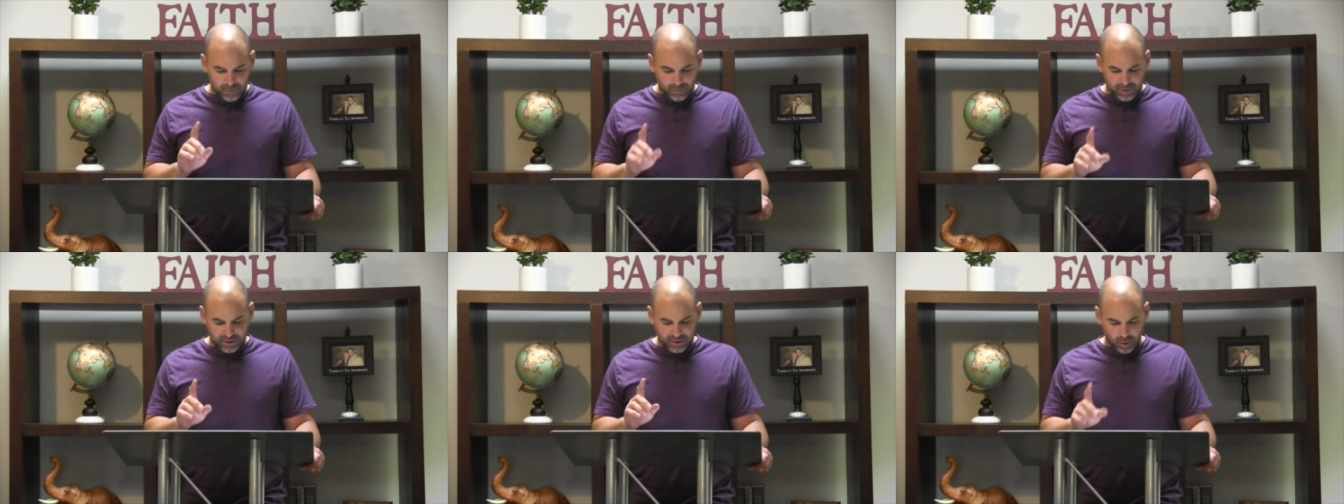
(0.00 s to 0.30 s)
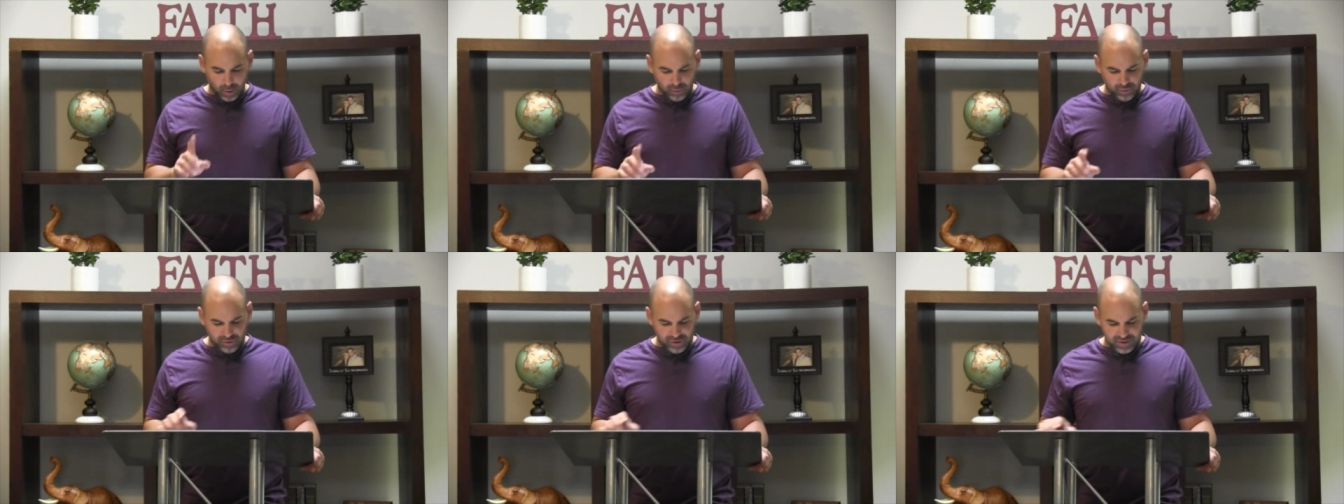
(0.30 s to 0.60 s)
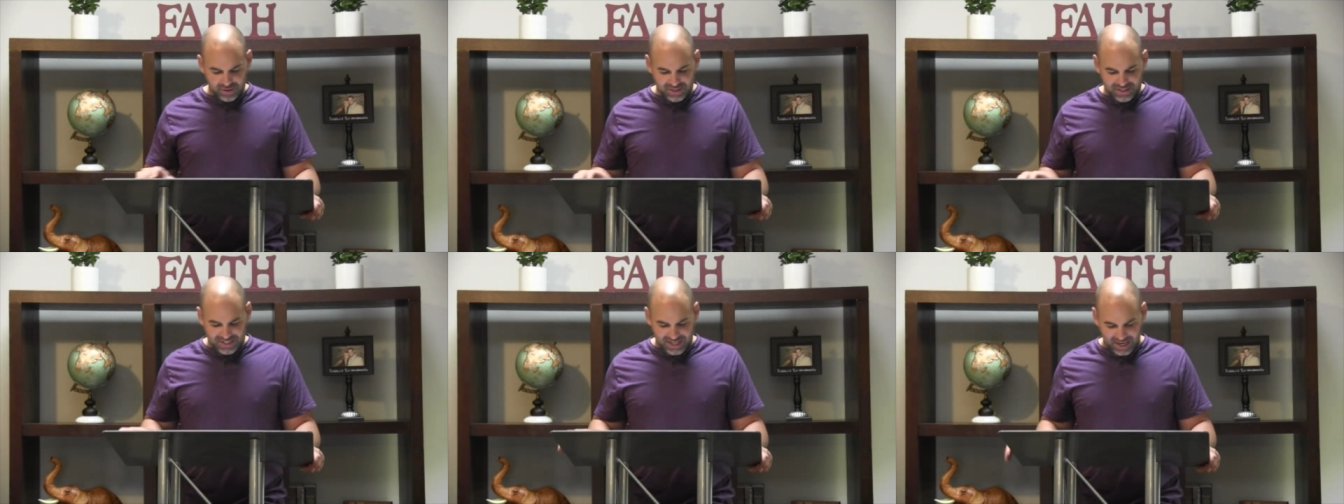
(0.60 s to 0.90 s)
but don't
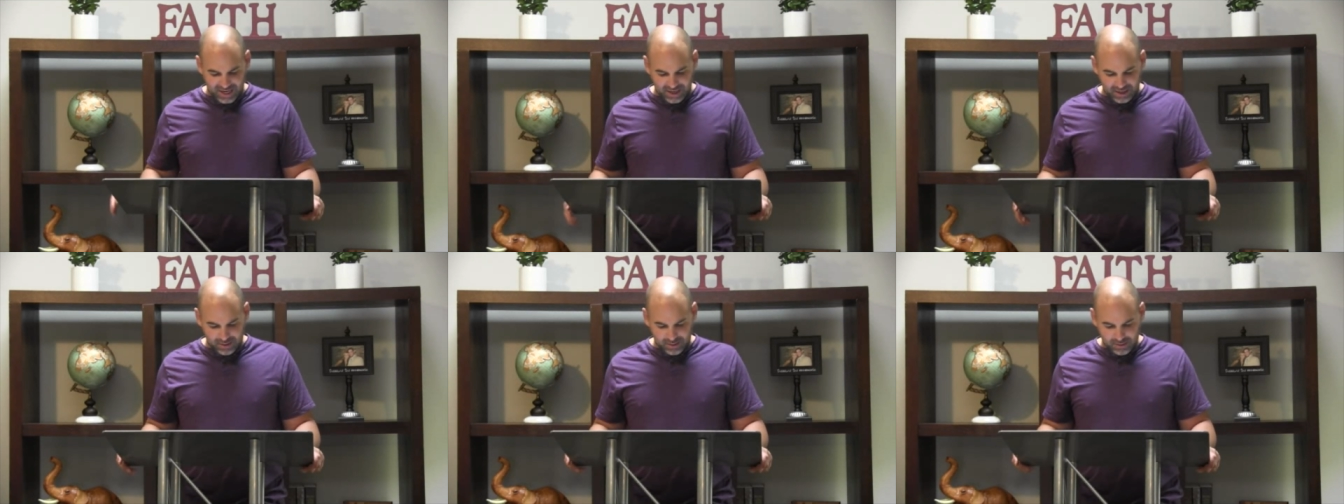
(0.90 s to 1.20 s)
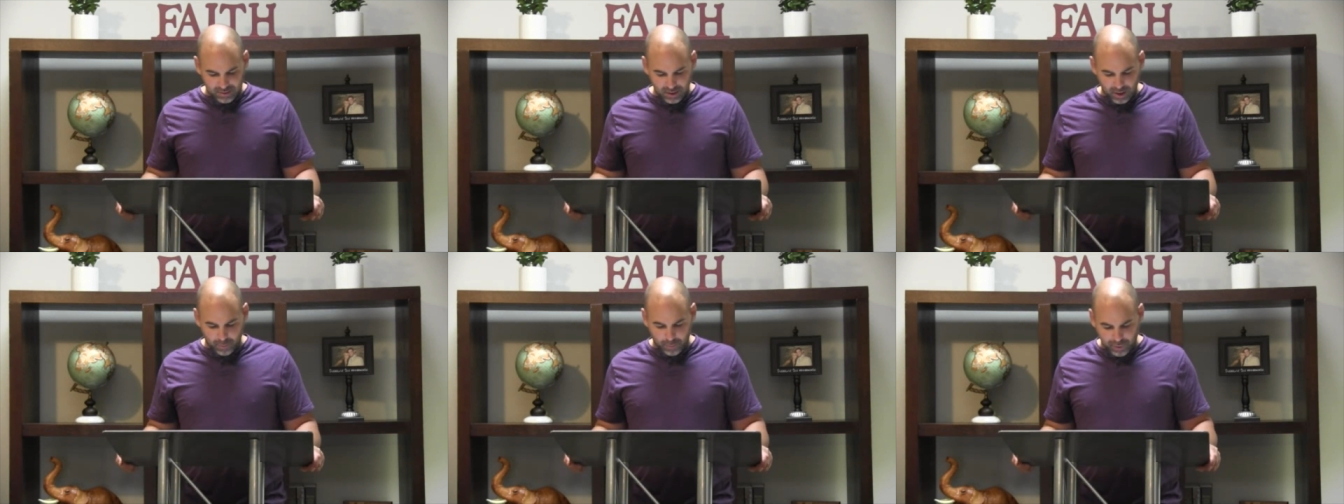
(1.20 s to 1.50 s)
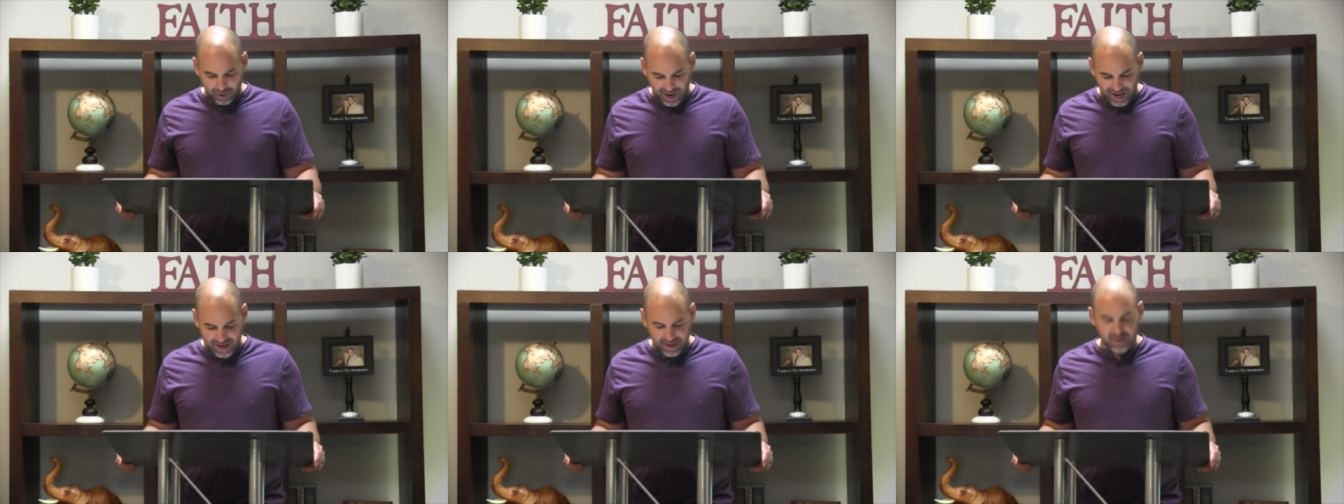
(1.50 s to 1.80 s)
just say it,
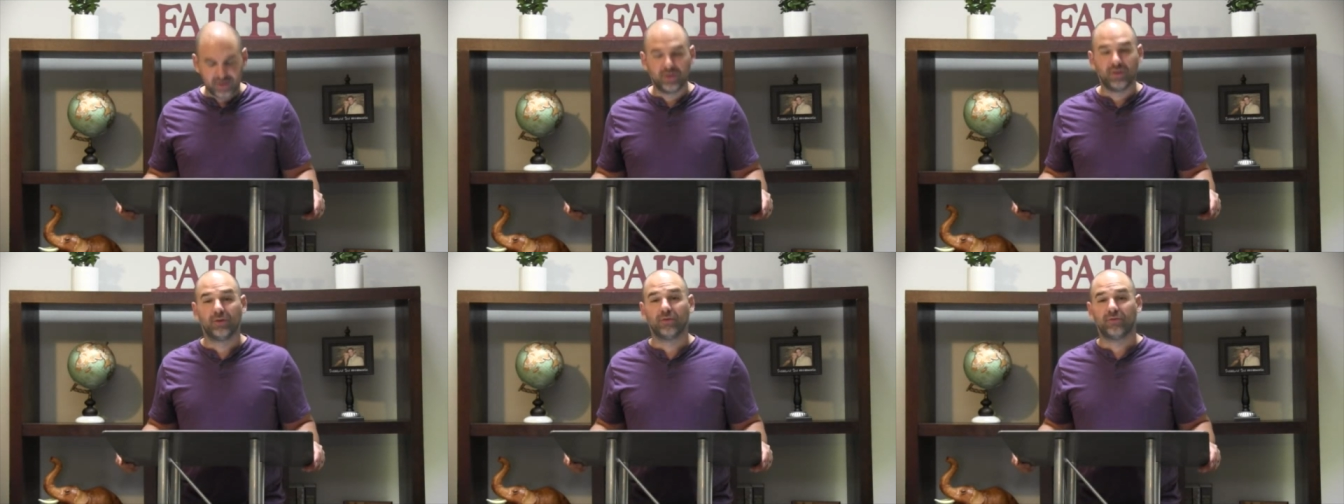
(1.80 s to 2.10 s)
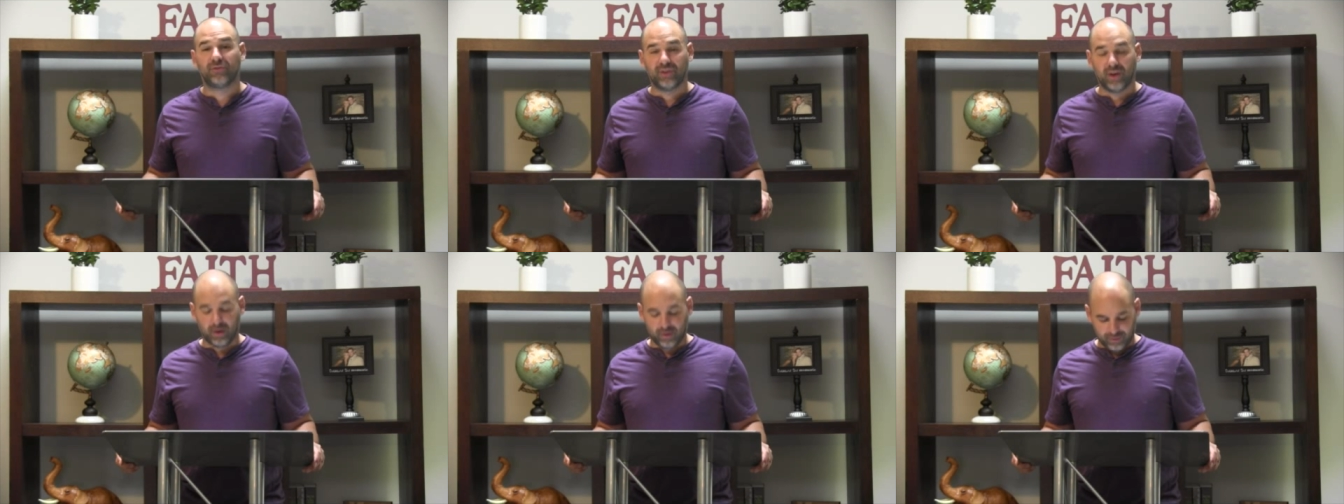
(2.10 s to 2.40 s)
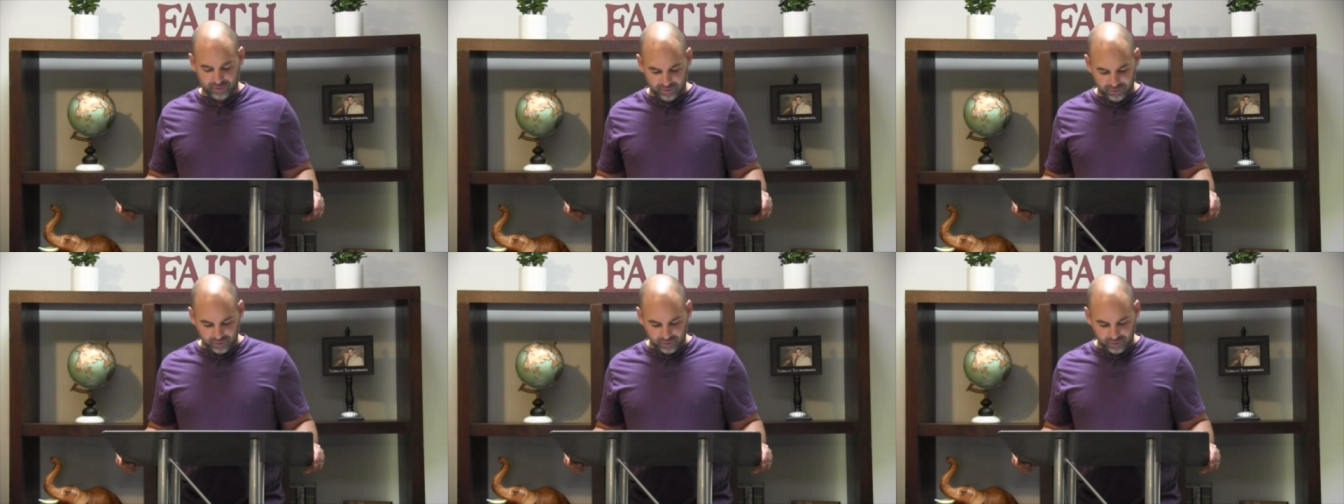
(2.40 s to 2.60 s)
apply it to yourself.